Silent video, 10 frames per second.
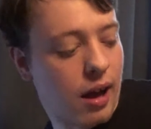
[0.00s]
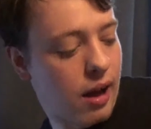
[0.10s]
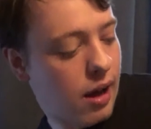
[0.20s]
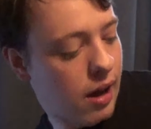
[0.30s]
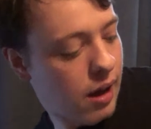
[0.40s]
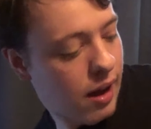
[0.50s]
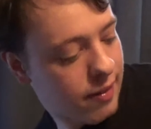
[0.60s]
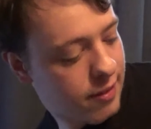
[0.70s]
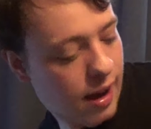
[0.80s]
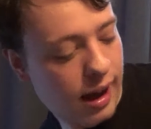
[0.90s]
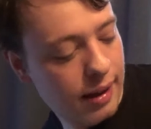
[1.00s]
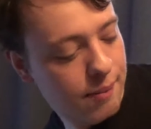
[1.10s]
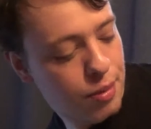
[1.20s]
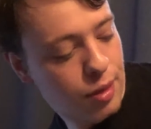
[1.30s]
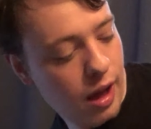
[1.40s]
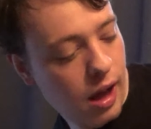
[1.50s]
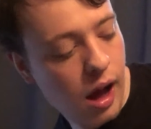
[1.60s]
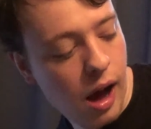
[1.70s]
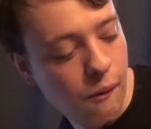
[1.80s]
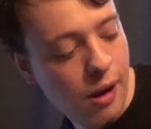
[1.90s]
at times
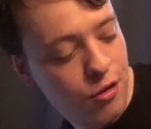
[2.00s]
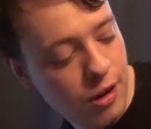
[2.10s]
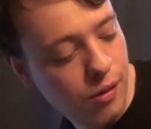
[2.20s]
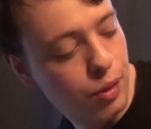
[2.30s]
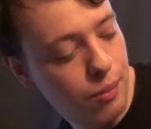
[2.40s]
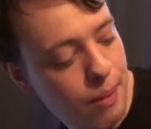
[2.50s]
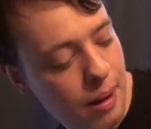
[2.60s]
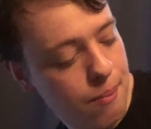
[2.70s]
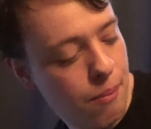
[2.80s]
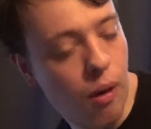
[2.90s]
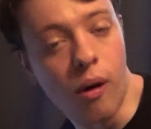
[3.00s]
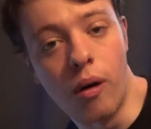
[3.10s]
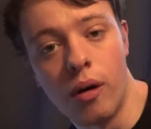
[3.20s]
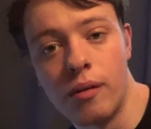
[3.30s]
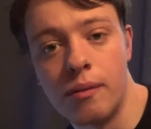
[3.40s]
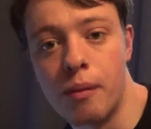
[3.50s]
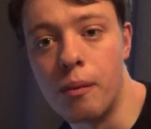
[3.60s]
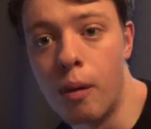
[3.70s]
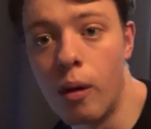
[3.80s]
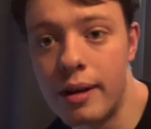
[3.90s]
I wish he was a bit more
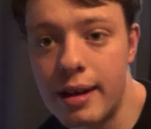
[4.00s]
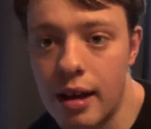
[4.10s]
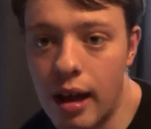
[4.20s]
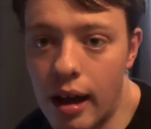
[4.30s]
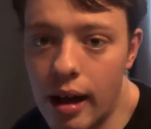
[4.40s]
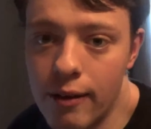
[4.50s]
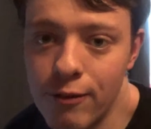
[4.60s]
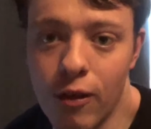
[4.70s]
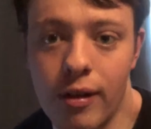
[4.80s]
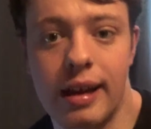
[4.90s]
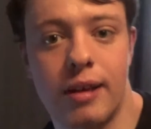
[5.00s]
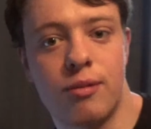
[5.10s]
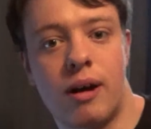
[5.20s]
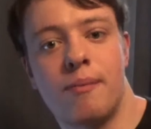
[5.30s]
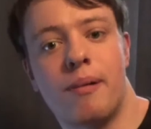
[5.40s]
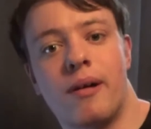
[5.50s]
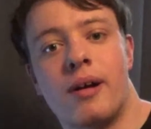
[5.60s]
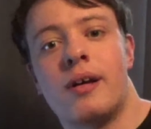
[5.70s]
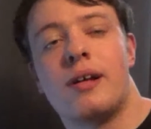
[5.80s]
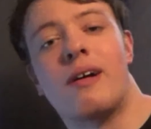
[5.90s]
funny as well. But
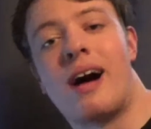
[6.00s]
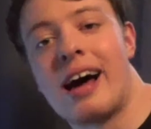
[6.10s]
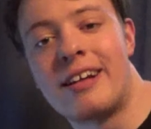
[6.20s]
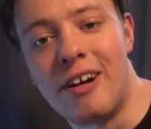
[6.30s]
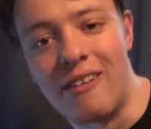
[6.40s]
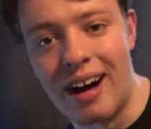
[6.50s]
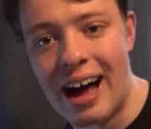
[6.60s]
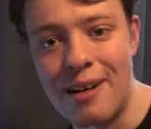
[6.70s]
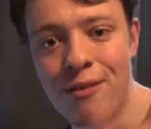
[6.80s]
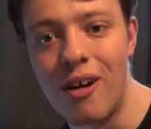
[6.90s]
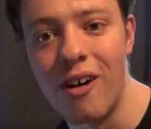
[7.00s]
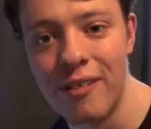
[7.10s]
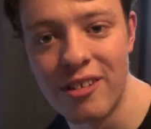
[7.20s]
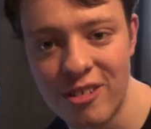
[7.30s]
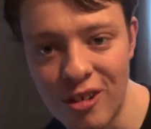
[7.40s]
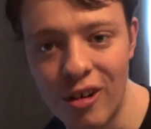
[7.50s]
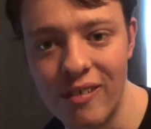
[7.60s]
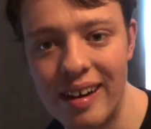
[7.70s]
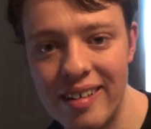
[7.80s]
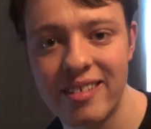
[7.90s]
you know, I don't have all the
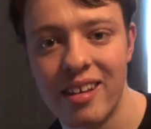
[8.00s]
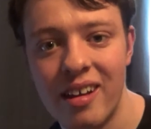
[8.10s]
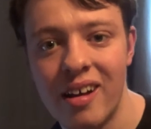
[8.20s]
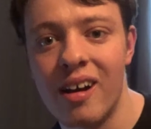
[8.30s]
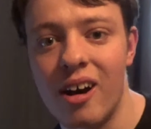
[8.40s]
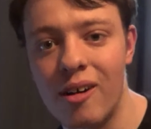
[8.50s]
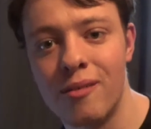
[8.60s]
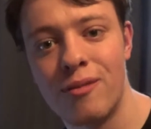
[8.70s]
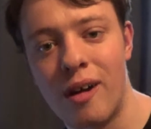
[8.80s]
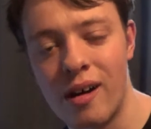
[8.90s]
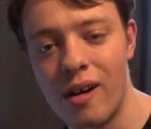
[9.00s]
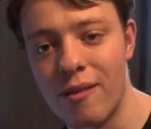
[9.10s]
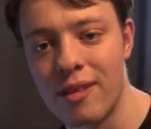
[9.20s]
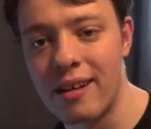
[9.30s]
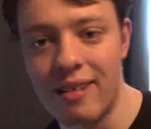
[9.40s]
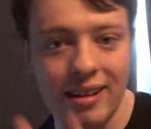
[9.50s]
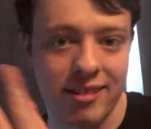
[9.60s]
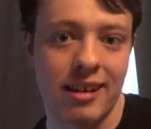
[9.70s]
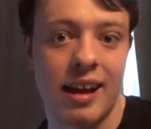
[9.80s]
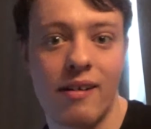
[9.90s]
stories of the
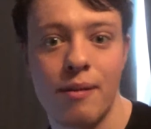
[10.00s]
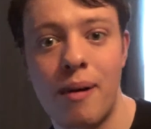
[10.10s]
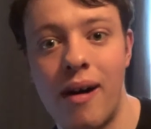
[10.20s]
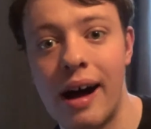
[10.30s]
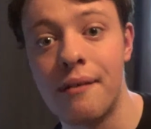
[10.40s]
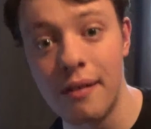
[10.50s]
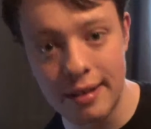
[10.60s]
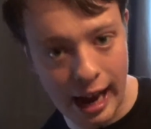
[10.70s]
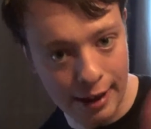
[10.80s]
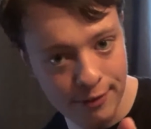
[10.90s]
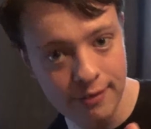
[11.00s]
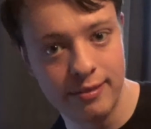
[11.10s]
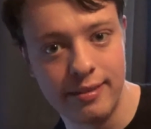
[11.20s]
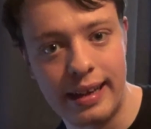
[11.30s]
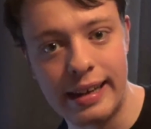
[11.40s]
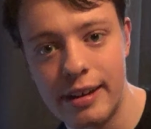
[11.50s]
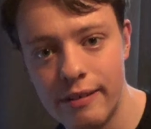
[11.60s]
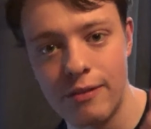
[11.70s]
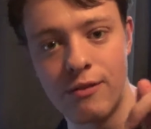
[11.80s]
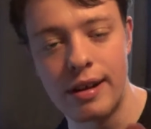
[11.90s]
classic era. But I will definitely
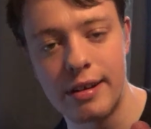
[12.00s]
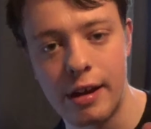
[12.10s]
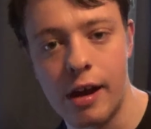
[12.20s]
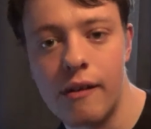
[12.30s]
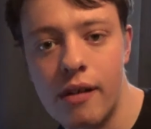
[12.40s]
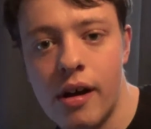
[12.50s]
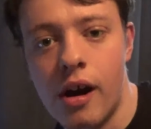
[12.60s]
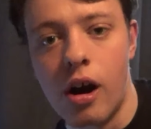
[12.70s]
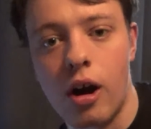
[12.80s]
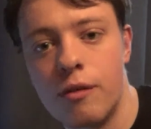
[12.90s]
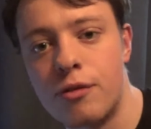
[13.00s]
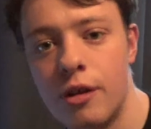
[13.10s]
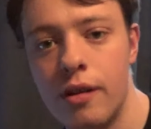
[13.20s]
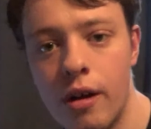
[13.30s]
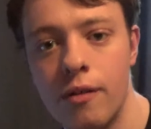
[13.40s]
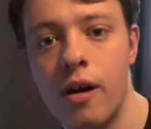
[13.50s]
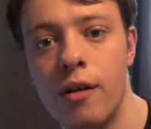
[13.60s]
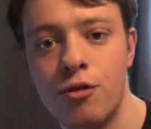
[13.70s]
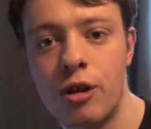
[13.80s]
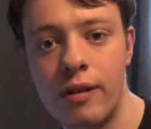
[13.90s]
do a video
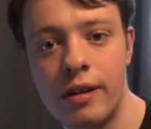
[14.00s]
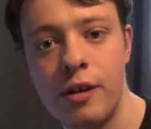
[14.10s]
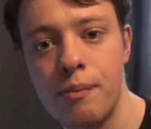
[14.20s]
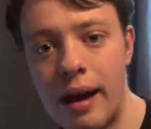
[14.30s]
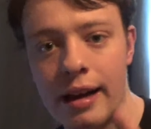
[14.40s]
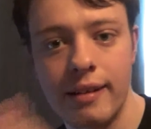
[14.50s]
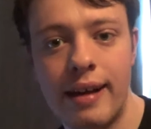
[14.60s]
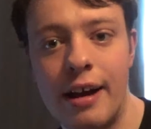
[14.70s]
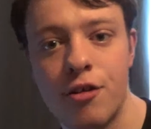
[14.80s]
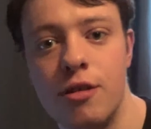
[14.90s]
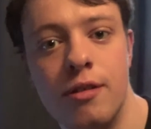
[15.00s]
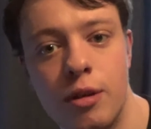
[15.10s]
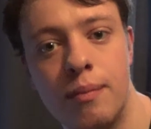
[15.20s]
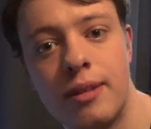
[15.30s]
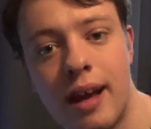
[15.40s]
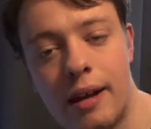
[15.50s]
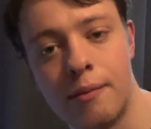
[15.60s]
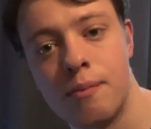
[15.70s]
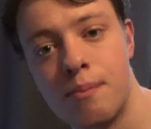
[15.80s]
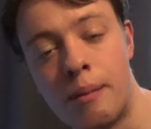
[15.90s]
of showing you my collection
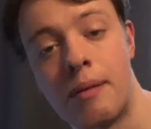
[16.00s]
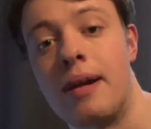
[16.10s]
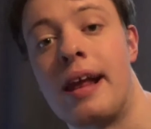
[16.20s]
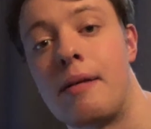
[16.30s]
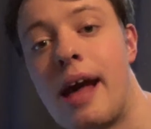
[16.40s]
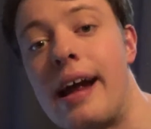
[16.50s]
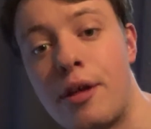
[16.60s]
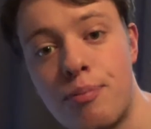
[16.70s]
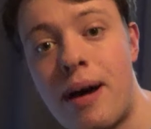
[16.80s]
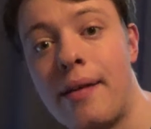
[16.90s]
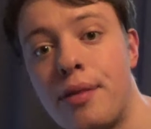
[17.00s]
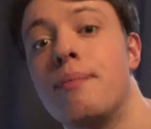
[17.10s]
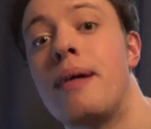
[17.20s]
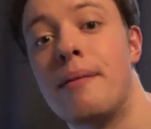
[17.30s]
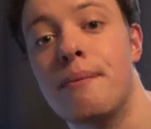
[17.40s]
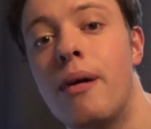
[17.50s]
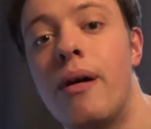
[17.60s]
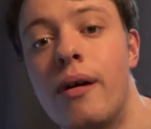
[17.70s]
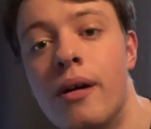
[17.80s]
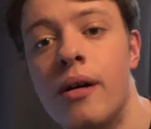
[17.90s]
sometime, probably when it expands a bit
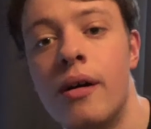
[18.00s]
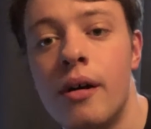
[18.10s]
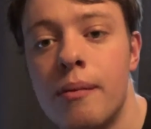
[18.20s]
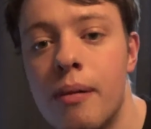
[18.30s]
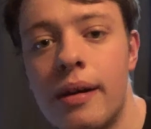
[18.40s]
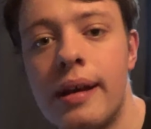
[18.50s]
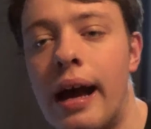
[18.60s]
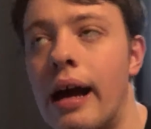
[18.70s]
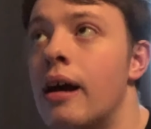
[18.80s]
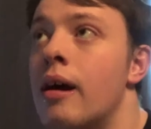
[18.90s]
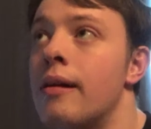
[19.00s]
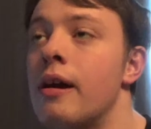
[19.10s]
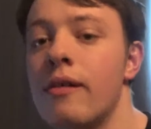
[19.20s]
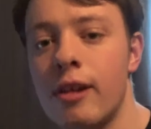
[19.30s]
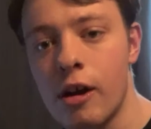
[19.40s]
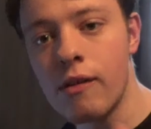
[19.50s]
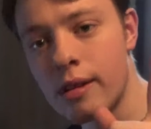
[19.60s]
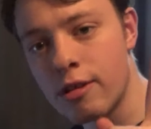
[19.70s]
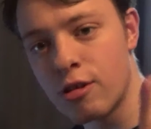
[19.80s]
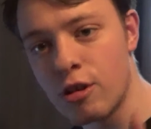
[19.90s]
more. But yeah, the only